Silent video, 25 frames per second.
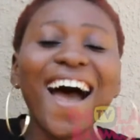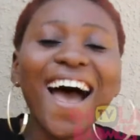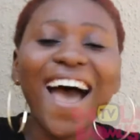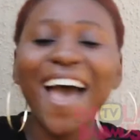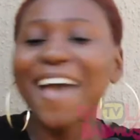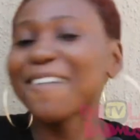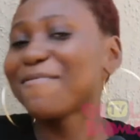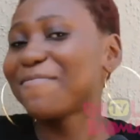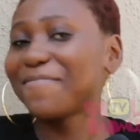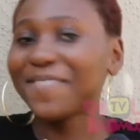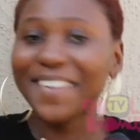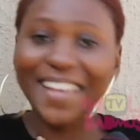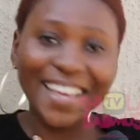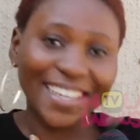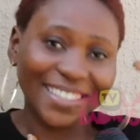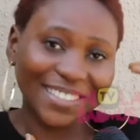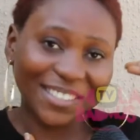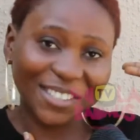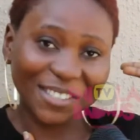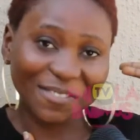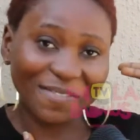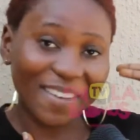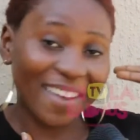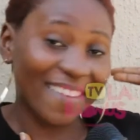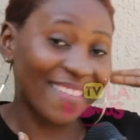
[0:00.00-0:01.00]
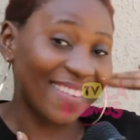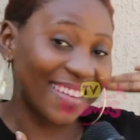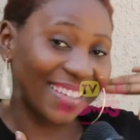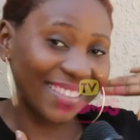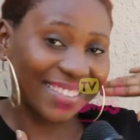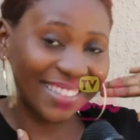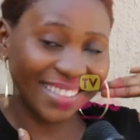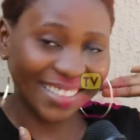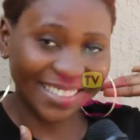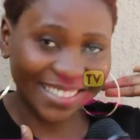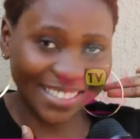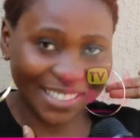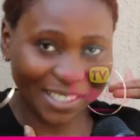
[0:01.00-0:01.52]
I pledge my
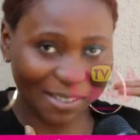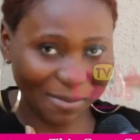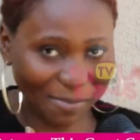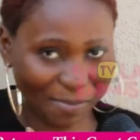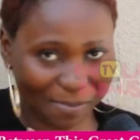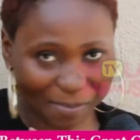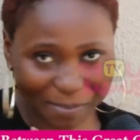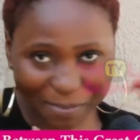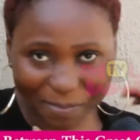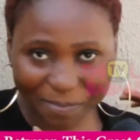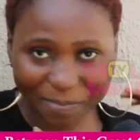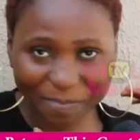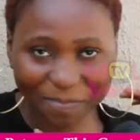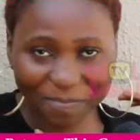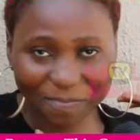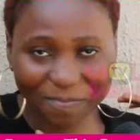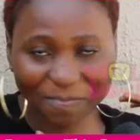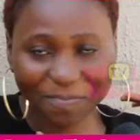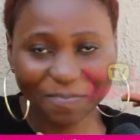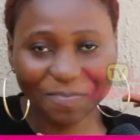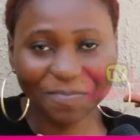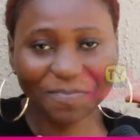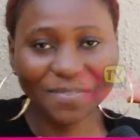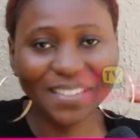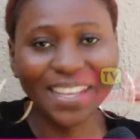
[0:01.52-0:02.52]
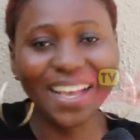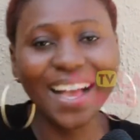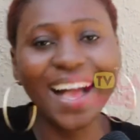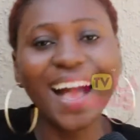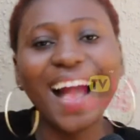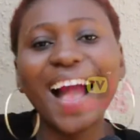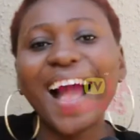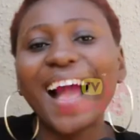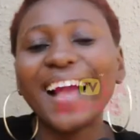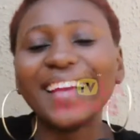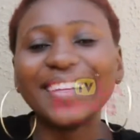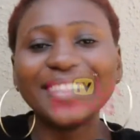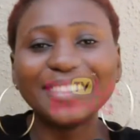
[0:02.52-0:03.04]
relationship
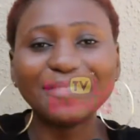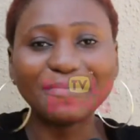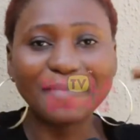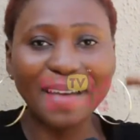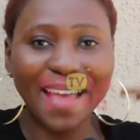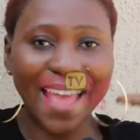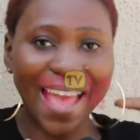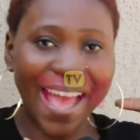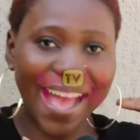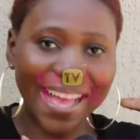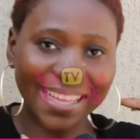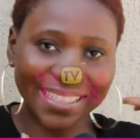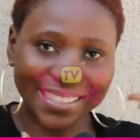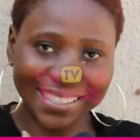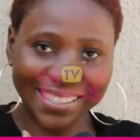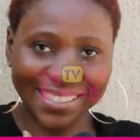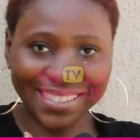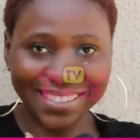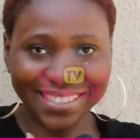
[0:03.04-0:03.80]
in my heart